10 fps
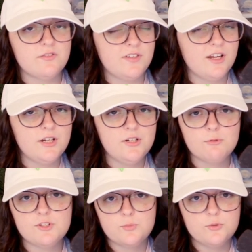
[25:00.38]
with a fairy
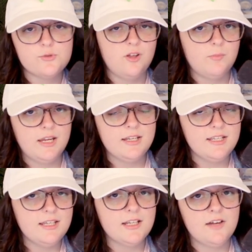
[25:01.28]
or with Spruce
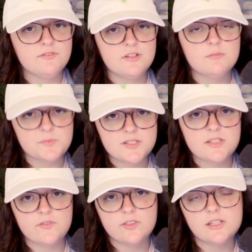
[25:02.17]
Almighty and have them
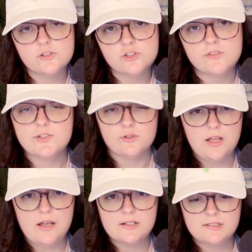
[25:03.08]
specifically shift
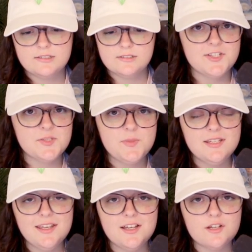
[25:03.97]
your luck.
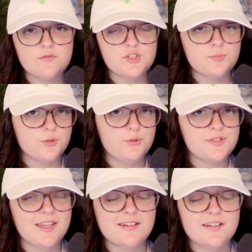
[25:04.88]
Speaking of
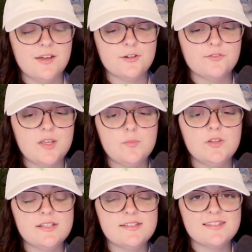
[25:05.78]
Spruce and other
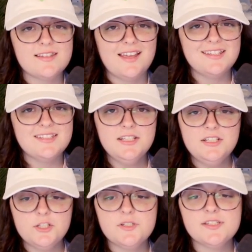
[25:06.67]
Fablists, I
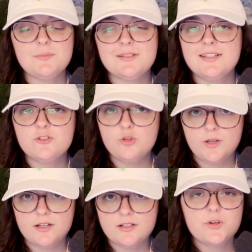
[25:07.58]
did notice a potential
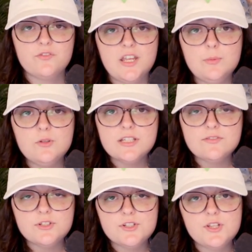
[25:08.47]
bug where Fable
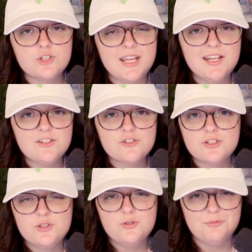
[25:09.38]
Givers
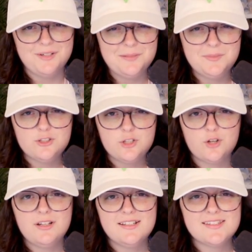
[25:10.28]
changed to randomly
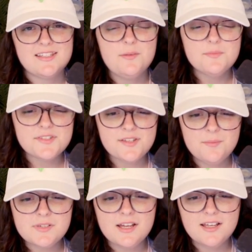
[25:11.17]
generated sims
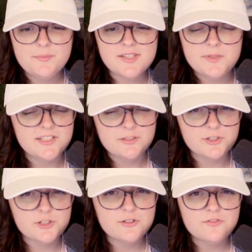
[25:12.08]
sometimes, but the
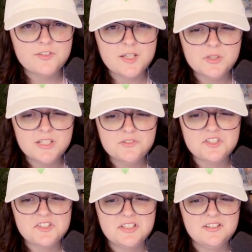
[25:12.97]
original Fable
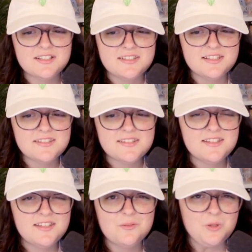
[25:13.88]
Giver still
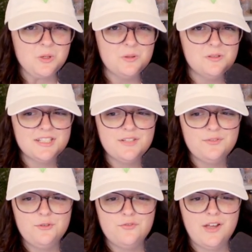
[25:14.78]
exists in the world, and
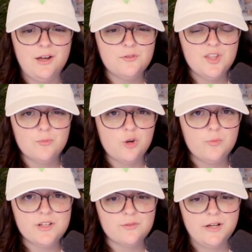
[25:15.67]
if you found them
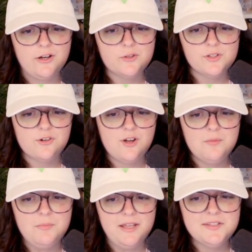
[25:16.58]
roaming around where they're
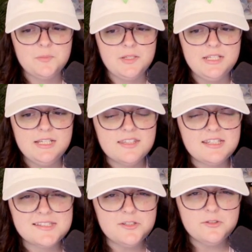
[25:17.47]
not meant to be,
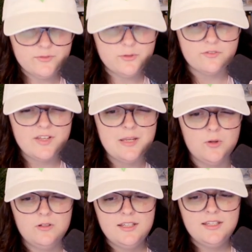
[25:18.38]
they can still give you a
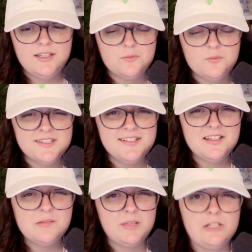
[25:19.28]
fable. It
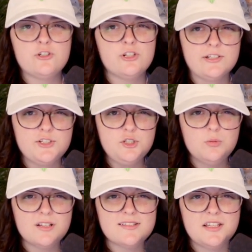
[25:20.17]
wasn't a major
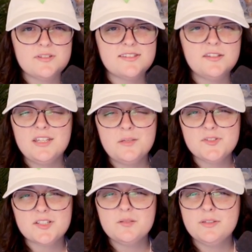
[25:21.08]
issue because I was still
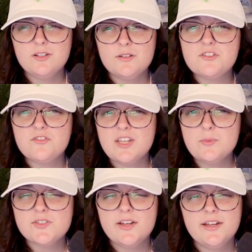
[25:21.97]
able to complete all of the
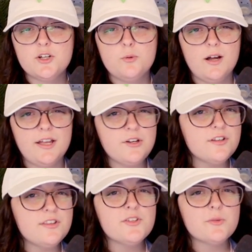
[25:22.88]
fables I
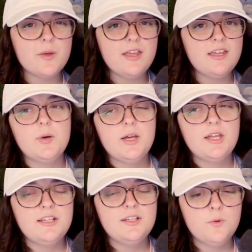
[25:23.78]
acquired this way,
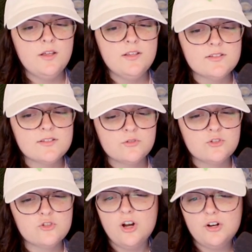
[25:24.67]
but it was
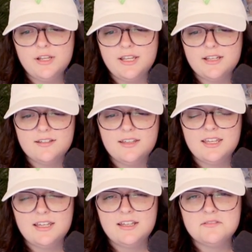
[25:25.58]
jarring
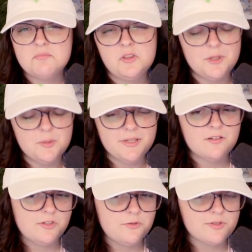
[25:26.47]
and a little
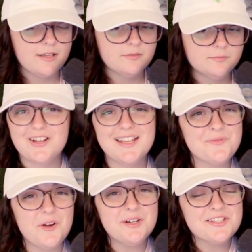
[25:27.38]
bit confusing.
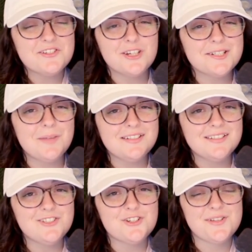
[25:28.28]
As far as Enchanted by
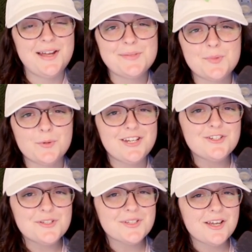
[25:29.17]
Nature's
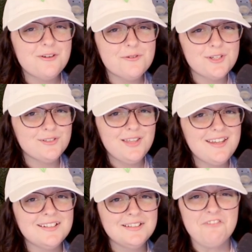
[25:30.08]
aspirations go, they're
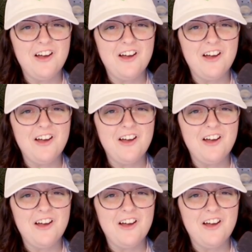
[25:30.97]
like